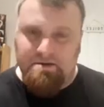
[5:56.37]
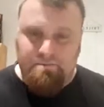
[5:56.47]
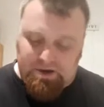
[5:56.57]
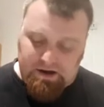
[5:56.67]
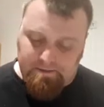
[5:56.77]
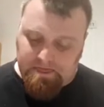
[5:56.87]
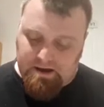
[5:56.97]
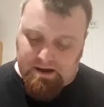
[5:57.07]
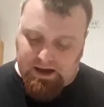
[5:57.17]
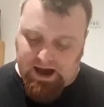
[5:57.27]
But
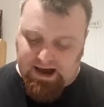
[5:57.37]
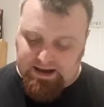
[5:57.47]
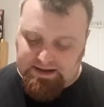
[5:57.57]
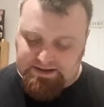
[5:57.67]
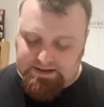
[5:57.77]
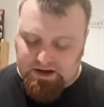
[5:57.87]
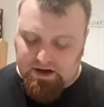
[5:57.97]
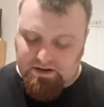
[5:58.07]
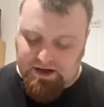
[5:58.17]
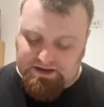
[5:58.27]
it has,
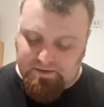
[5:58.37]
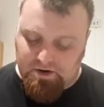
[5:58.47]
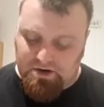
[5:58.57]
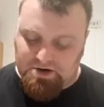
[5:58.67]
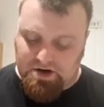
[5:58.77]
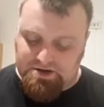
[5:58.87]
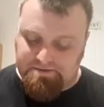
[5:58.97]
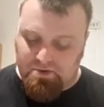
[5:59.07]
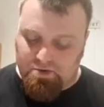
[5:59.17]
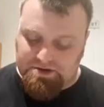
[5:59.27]
this model can
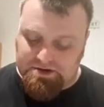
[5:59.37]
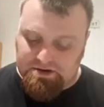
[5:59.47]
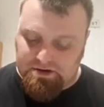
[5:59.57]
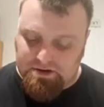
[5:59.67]
transport